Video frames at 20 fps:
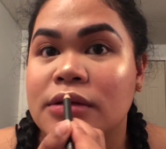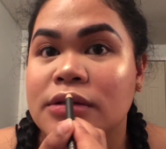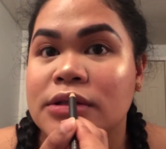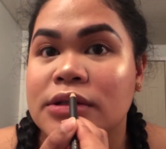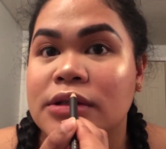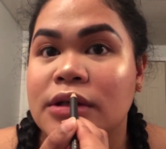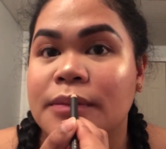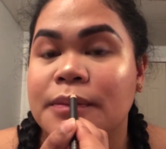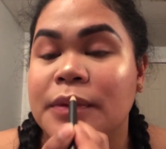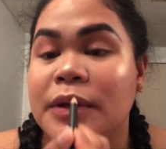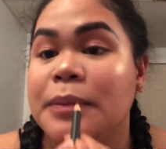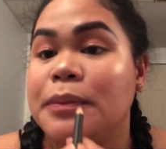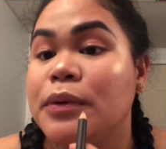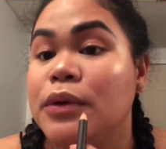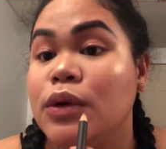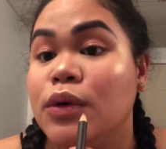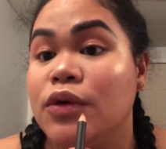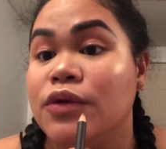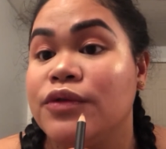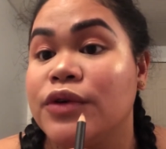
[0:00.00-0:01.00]
Some
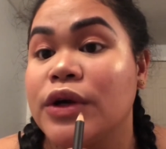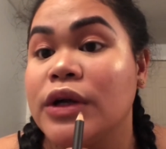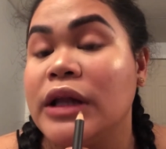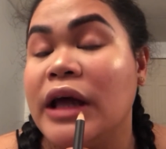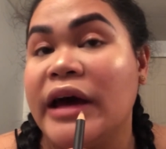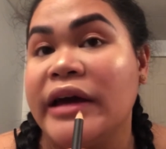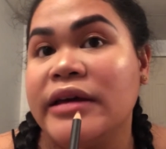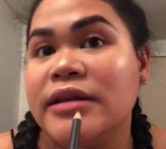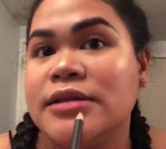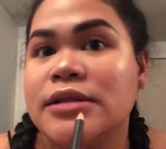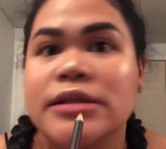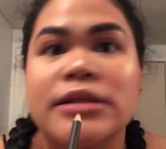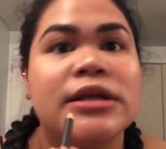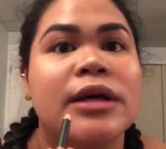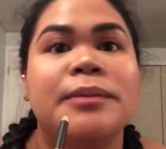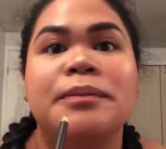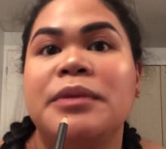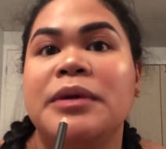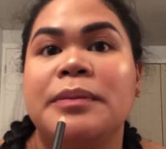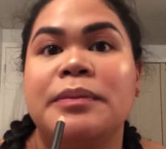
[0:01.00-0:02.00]
people overline,
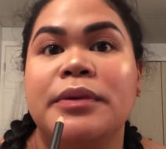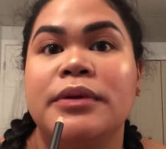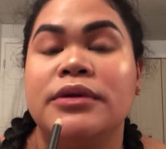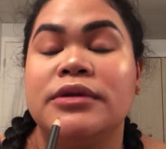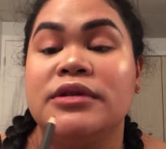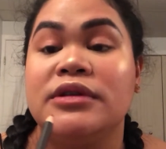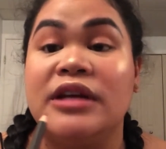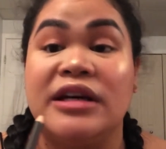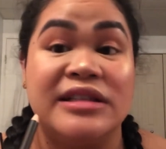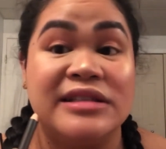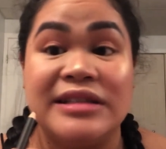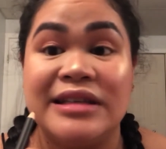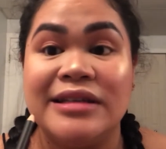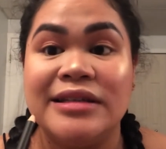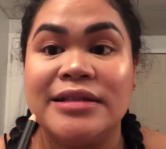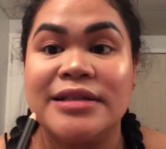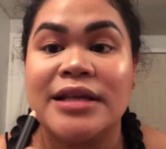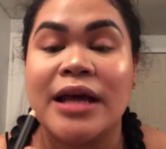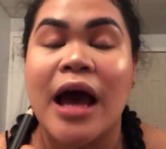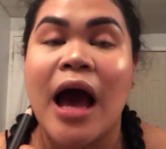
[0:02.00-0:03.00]
some people
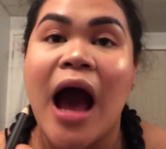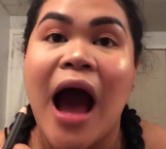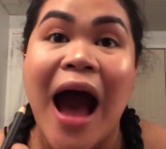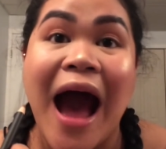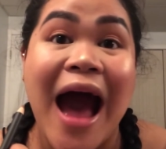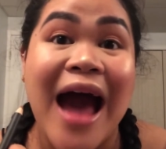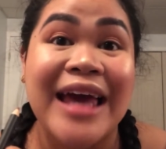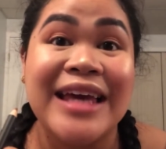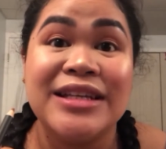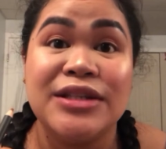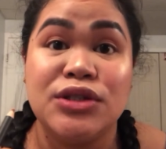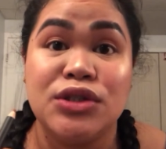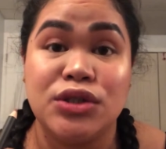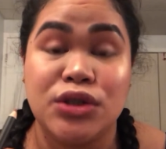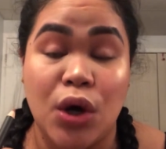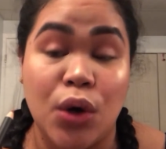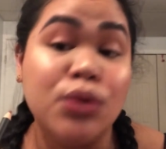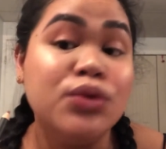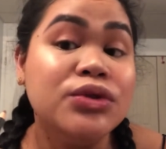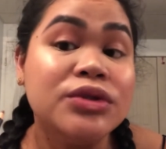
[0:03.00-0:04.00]
doesn't. I
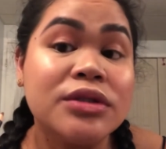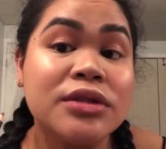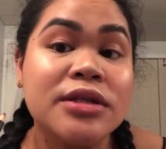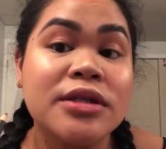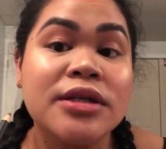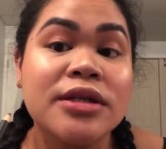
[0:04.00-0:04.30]
don't,